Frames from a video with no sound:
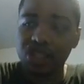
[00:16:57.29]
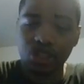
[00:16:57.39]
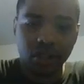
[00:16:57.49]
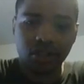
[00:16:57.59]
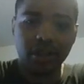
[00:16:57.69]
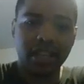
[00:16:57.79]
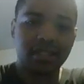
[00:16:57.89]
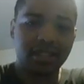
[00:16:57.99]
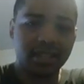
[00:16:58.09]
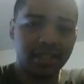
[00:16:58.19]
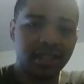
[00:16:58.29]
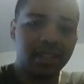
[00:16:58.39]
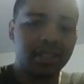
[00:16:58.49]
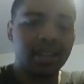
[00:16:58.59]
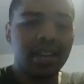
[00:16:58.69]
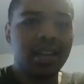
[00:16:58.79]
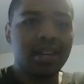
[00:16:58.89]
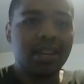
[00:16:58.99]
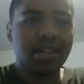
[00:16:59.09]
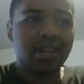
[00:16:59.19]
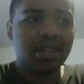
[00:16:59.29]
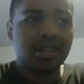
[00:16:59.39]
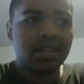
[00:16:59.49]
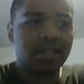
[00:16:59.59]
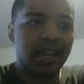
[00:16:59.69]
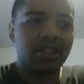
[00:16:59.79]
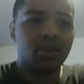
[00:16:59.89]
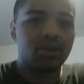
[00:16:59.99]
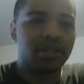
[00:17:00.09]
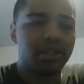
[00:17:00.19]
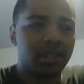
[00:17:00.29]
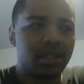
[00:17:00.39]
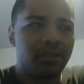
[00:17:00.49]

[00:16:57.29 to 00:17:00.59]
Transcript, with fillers: just so I can see Xehanort's